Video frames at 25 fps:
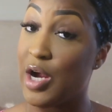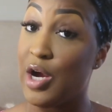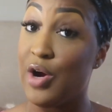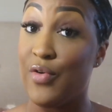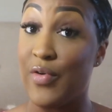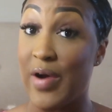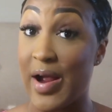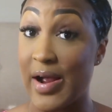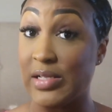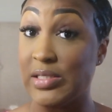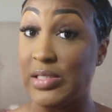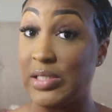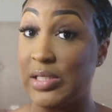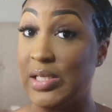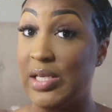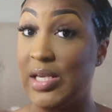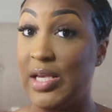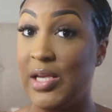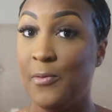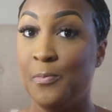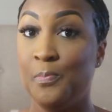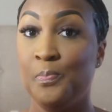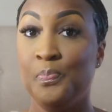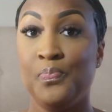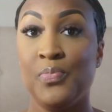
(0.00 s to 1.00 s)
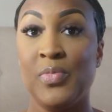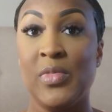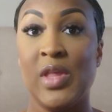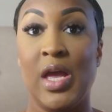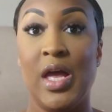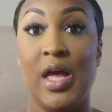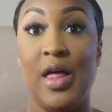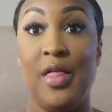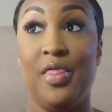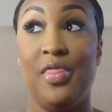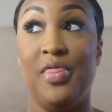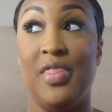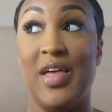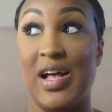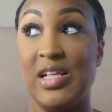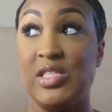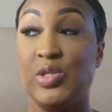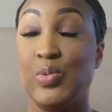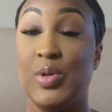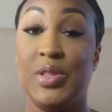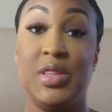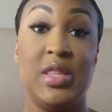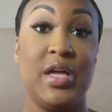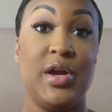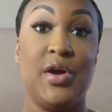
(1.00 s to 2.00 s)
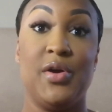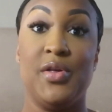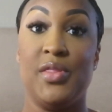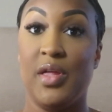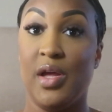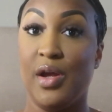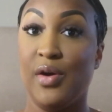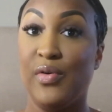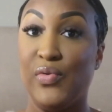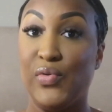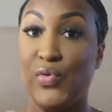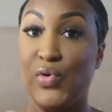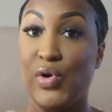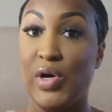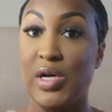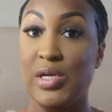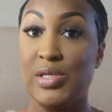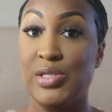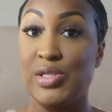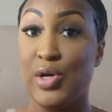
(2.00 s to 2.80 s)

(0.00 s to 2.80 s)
correctly, that's what they are there for.